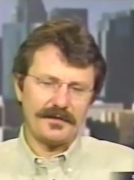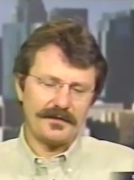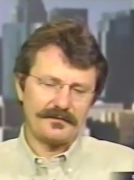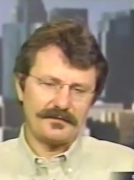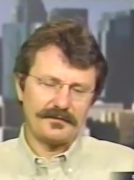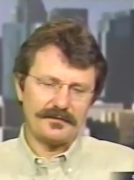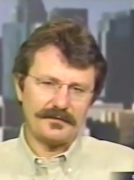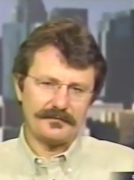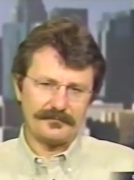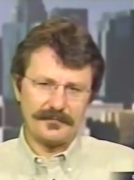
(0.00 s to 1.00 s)
at the,
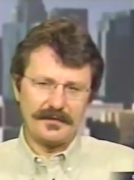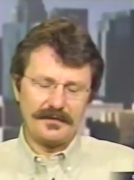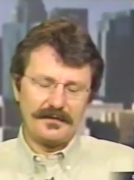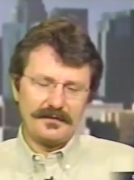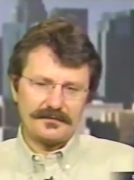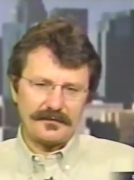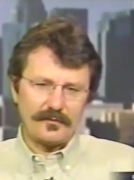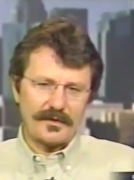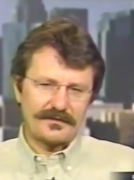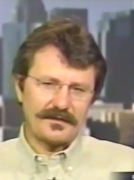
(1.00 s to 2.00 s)
um, it's on
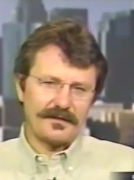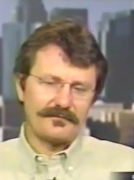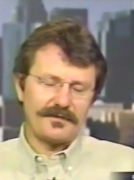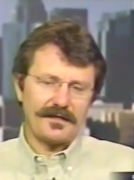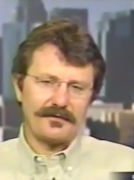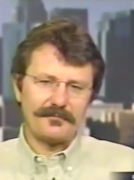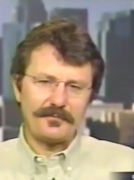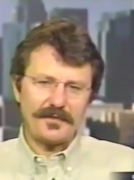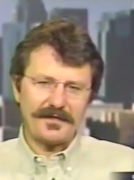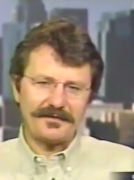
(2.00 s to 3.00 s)
the west side of
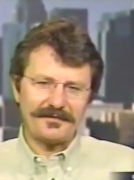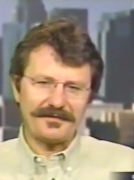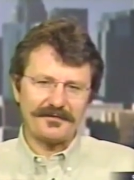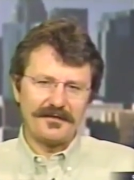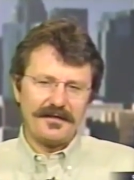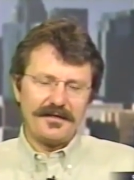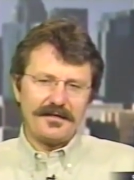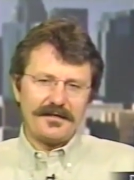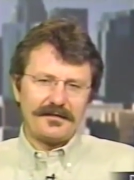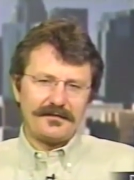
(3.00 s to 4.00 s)
town. And, uh,
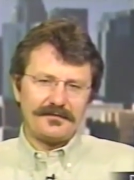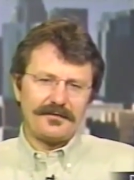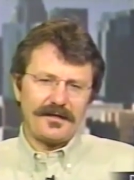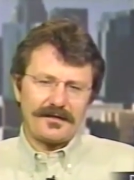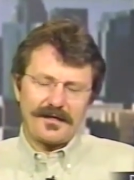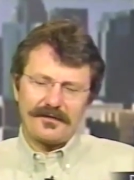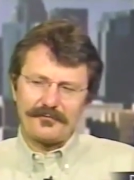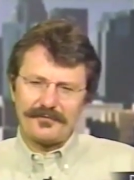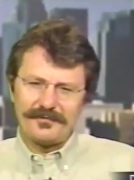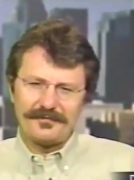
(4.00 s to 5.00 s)
you know, I kind
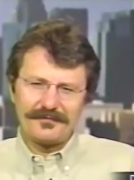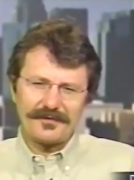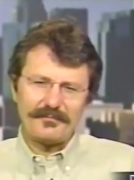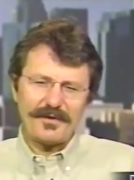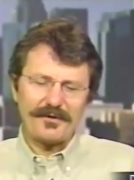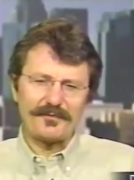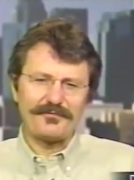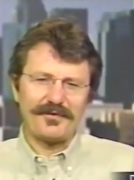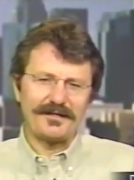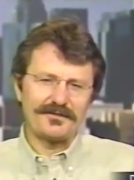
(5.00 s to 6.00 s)
of compare him to
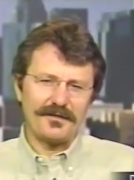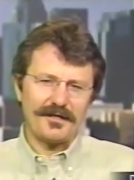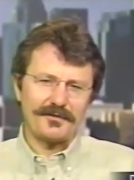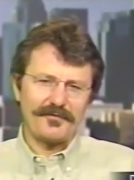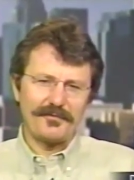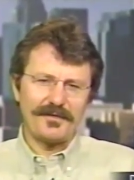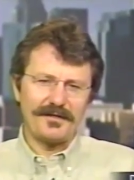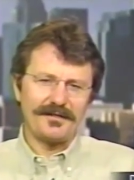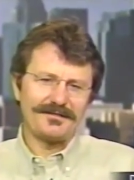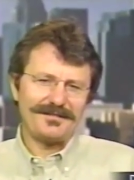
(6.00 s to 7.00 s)
Frank Sinatra.
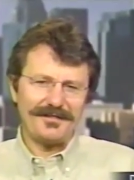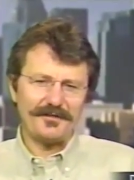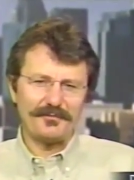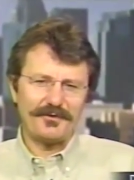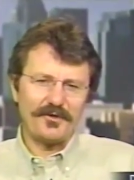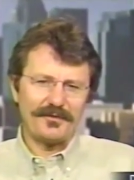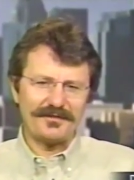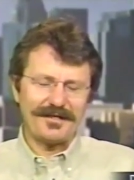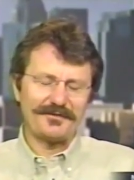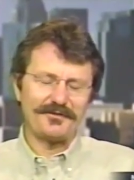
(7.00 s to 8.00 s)
Everybody has seen him, but
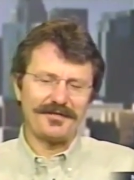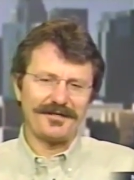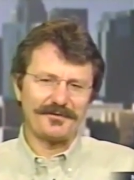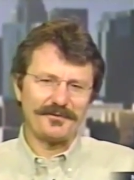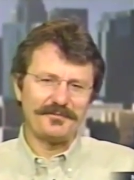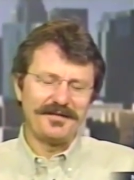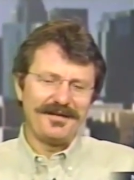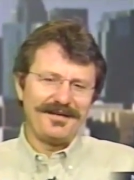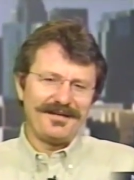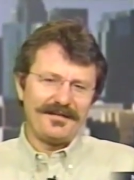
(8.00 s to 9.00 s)
nobody's actually talked to him.
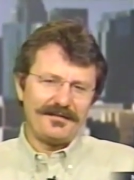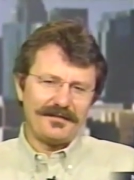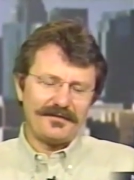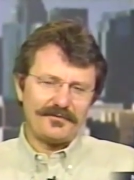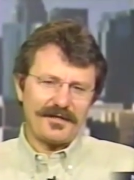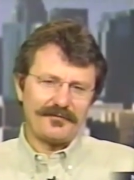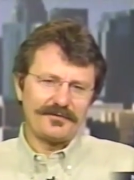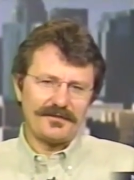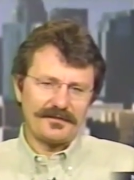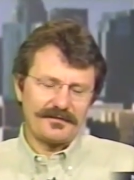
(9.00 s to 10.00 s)
He uh,
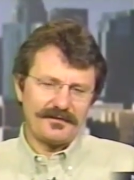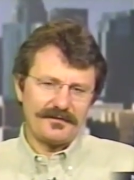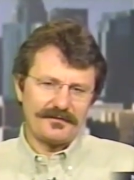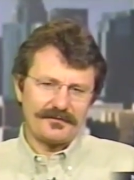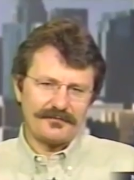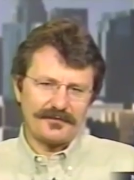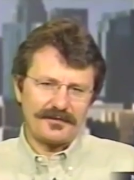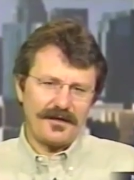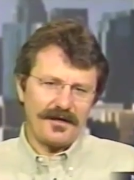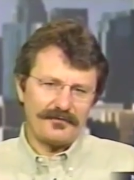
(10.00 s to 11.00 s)
travels in a, in a sort of a
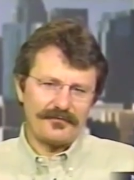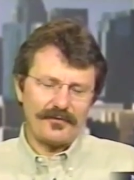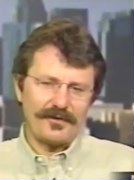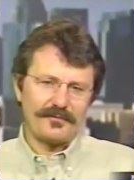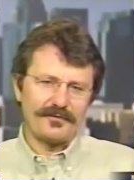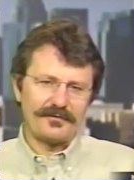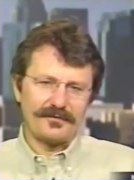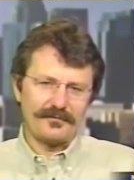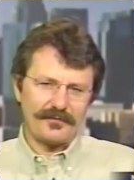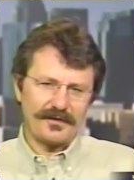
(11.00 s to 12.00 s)
convoy with
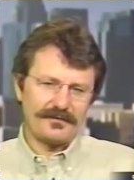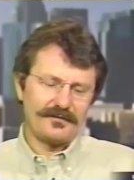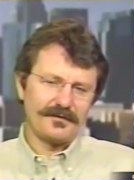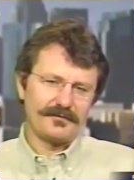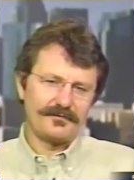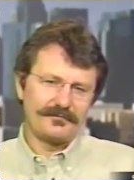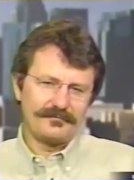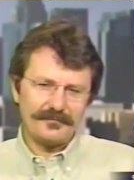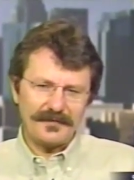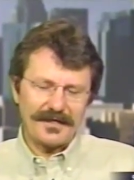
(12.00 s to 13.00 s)
uh, red uh,
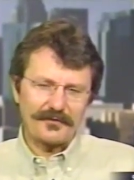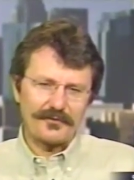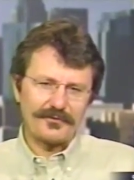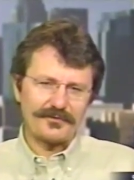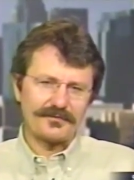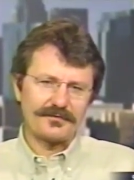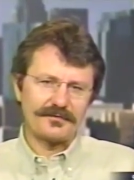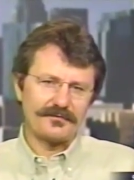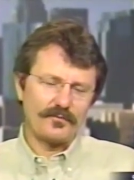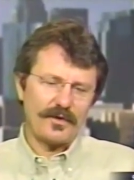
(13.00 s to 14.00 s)
Land Cruisers
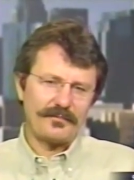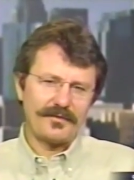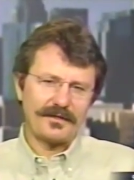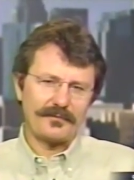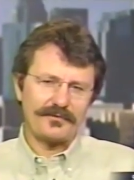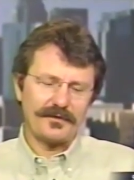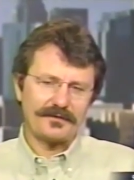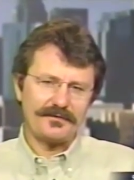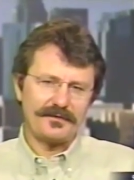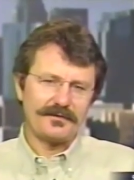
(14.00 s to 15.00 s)
and white pickup
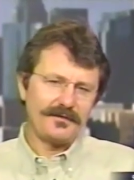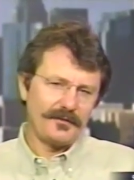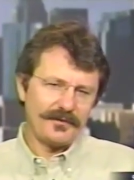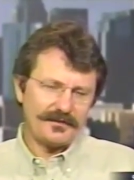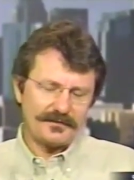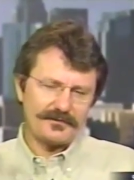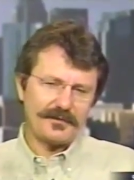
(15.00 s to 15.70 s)
trucks. And you can tell because he's